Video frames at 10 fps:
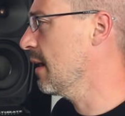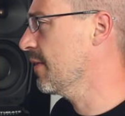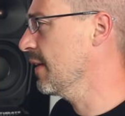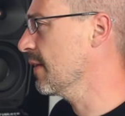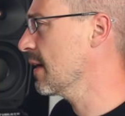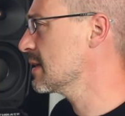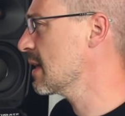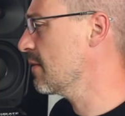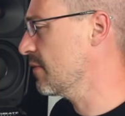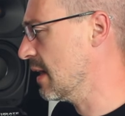I think that's
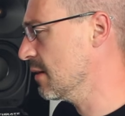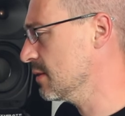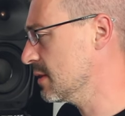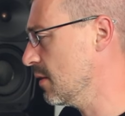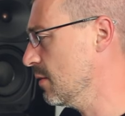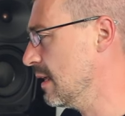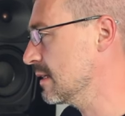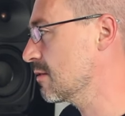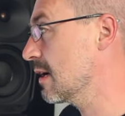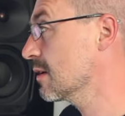that for now, so
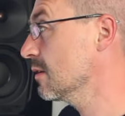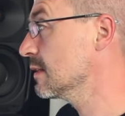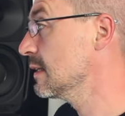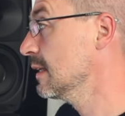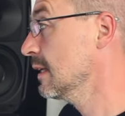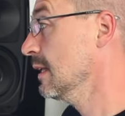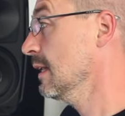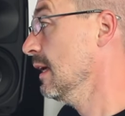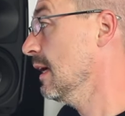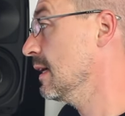let's crack on.
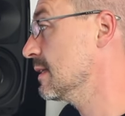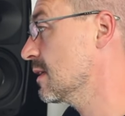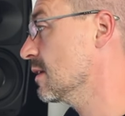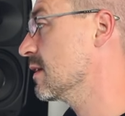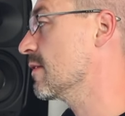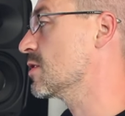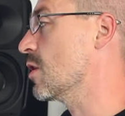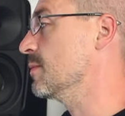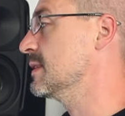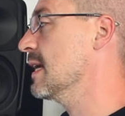Starting at the
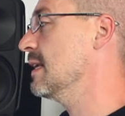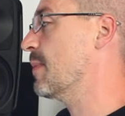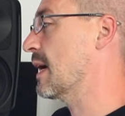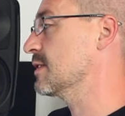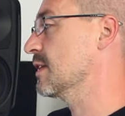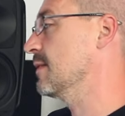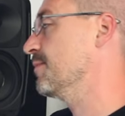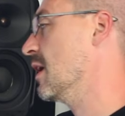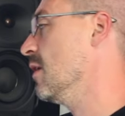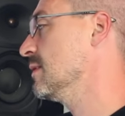top, Daily Patcher.
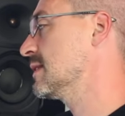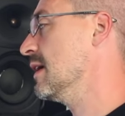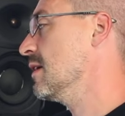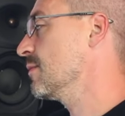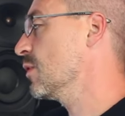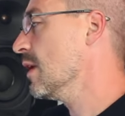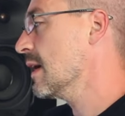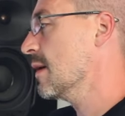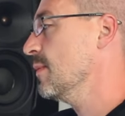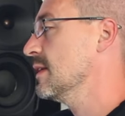I will say I'm
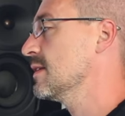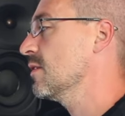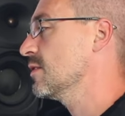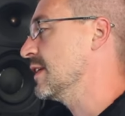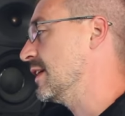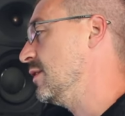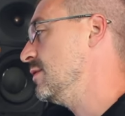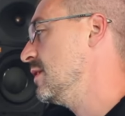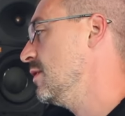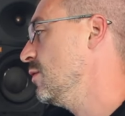quite happy as a Logic
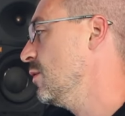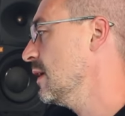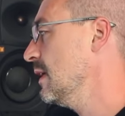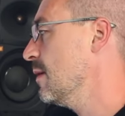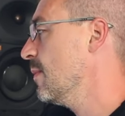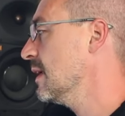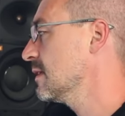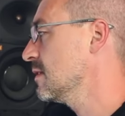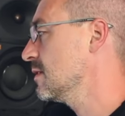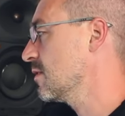user who quickly
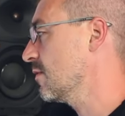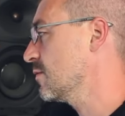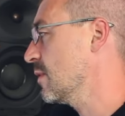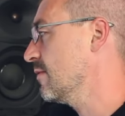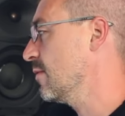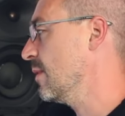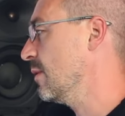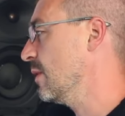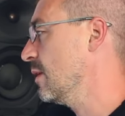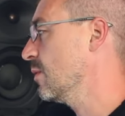abandoned software for
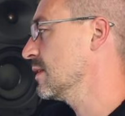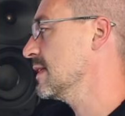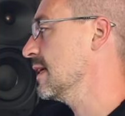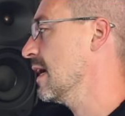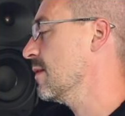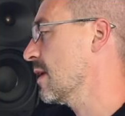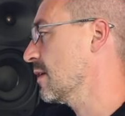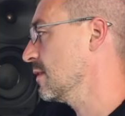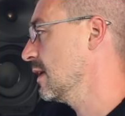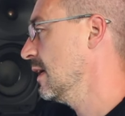Bitwig once it came
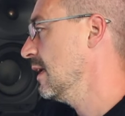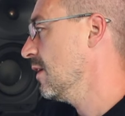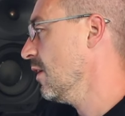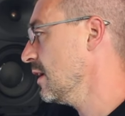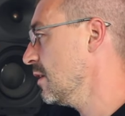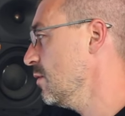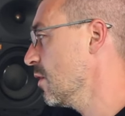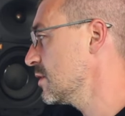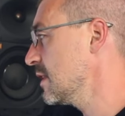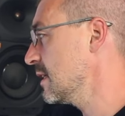out. Like you,
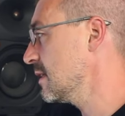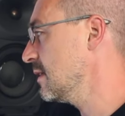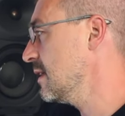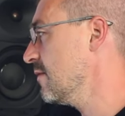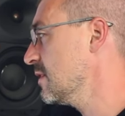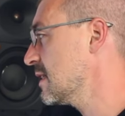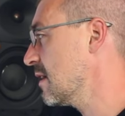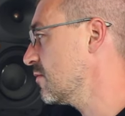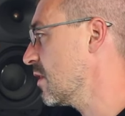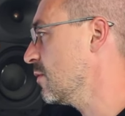Logic never
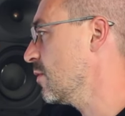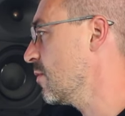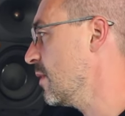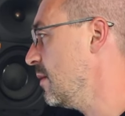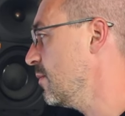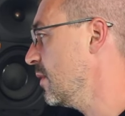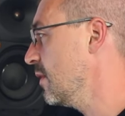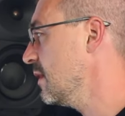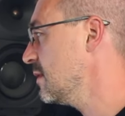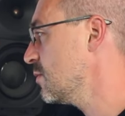sat right with me,
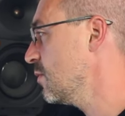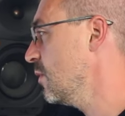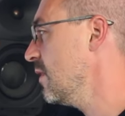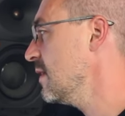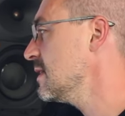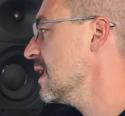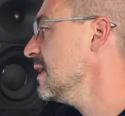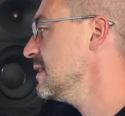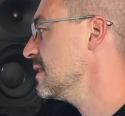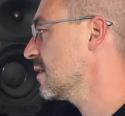but with this
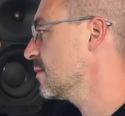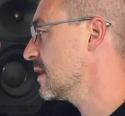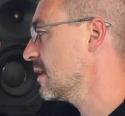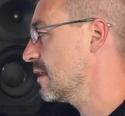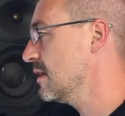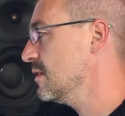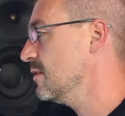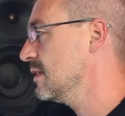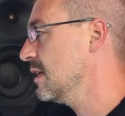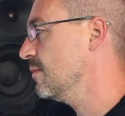latest update they
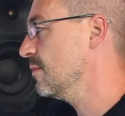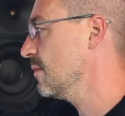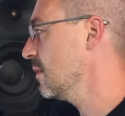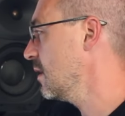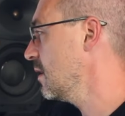do seem...